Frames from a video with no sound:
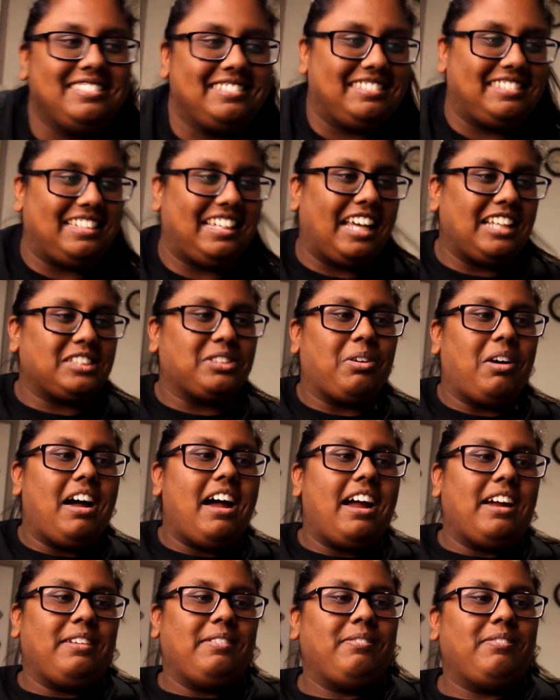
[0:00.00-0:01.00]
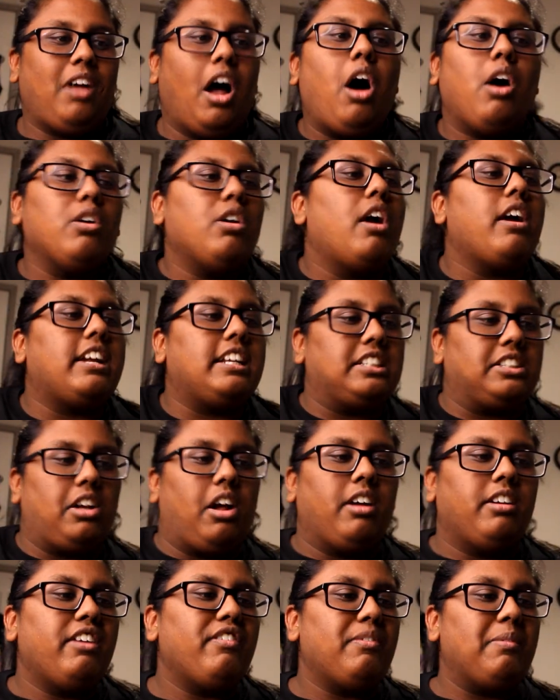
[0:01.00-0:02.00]
That's why. Oh, no, he's not.
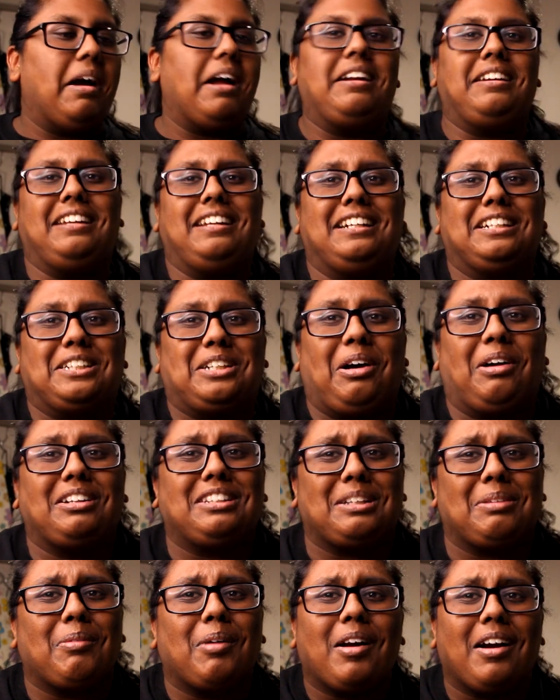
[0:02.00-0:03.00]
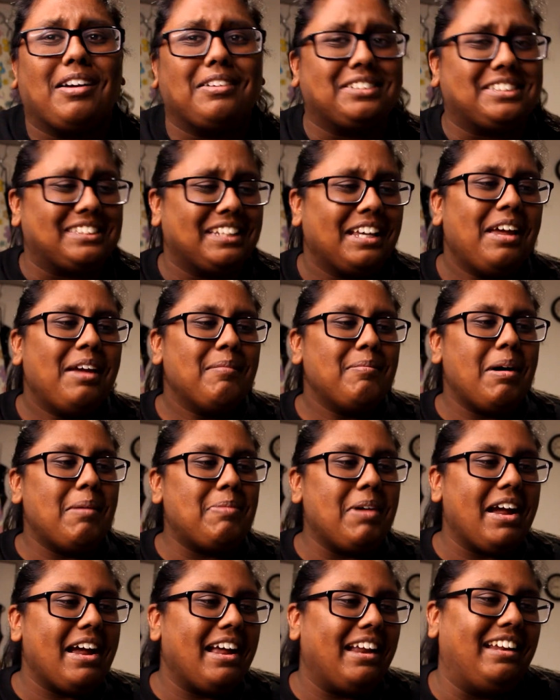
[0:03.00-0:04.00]
Never mind. He's gone somewhere else. My
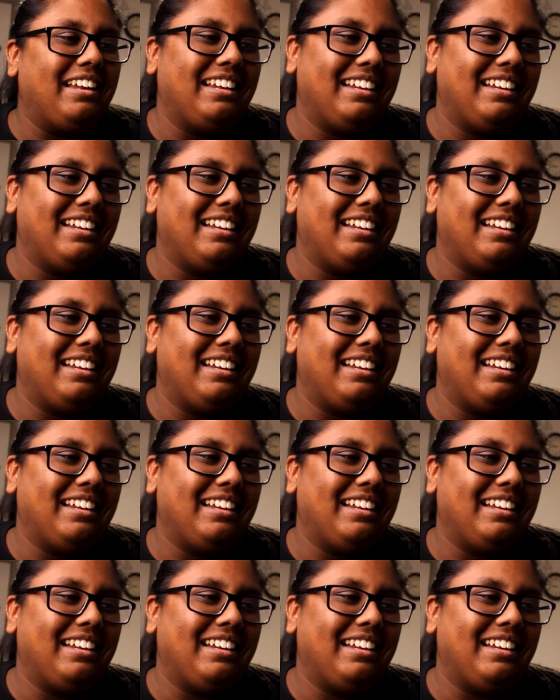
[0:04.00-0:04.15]
bad.